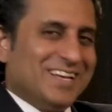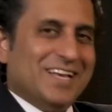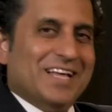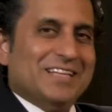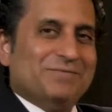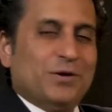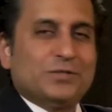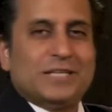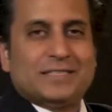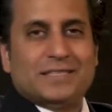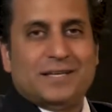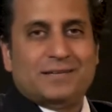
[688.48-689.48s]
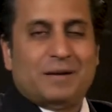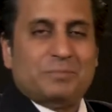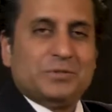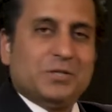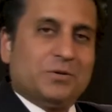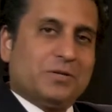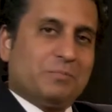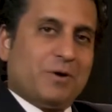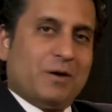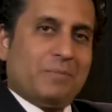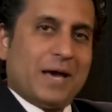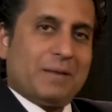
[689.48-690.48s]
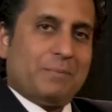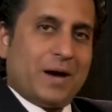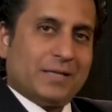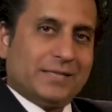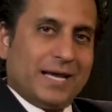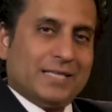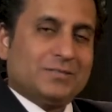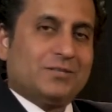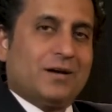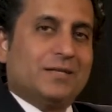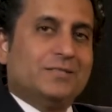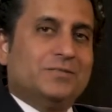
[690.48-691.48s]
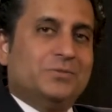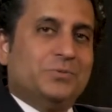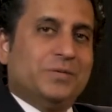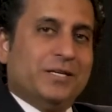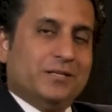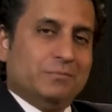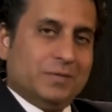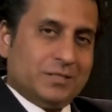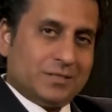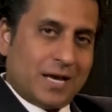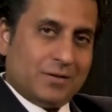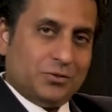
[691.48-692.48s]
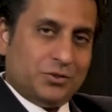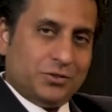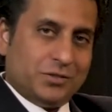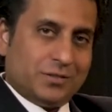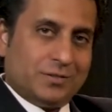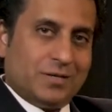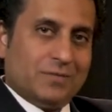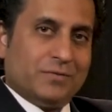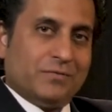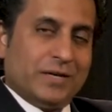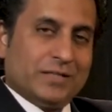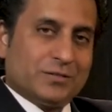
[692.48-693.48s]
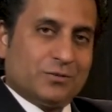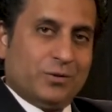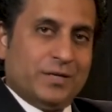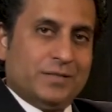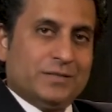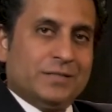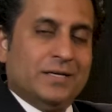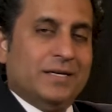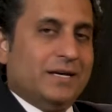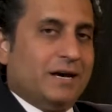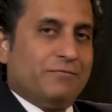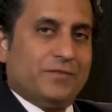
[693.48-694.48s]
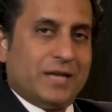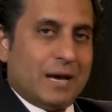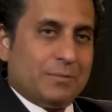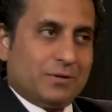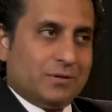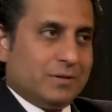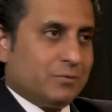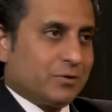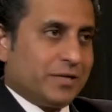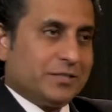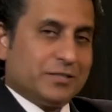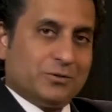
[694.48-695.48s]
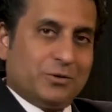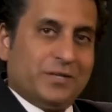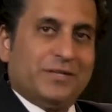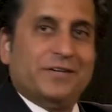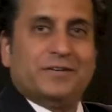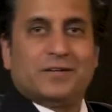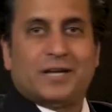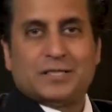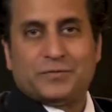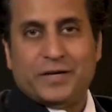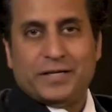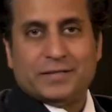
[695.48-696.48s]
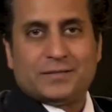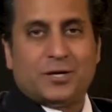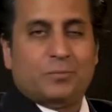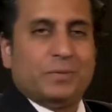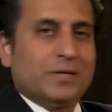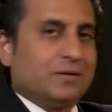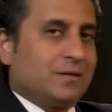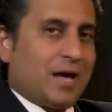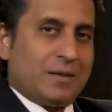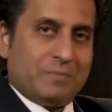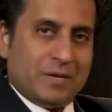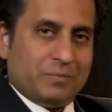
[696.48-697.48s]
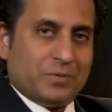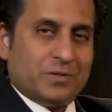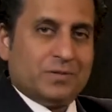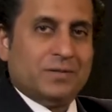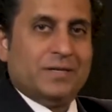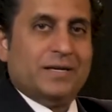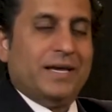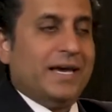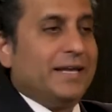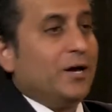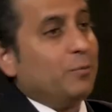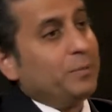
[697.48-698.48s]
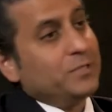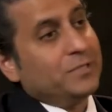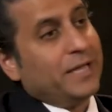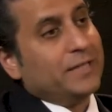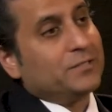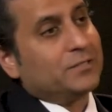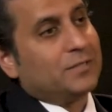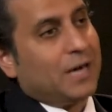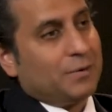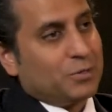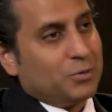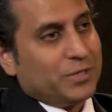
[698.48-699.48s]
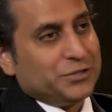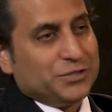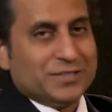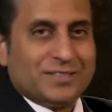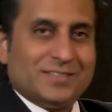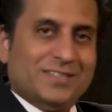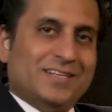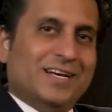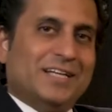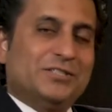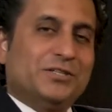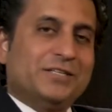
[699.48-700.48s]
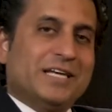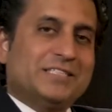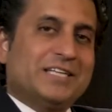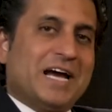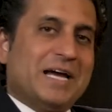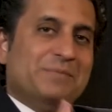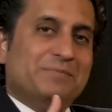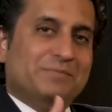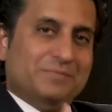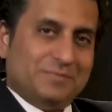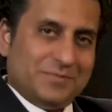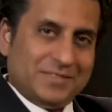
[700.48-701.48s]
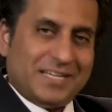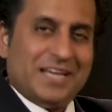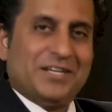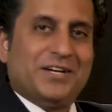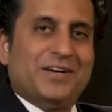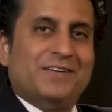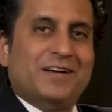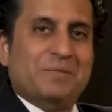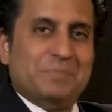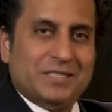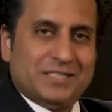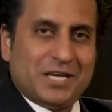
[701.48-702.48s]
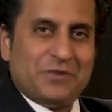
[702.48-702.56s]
Folks, that's another episode of the Paul Padda Podcast, talking to Gil Manzano Jr. of the Vegas Lawyers, a phenomenal immigration lawyer here in Las Vegas, helping a lot of people and helping to answer our questions. Until next time, take care and be safe.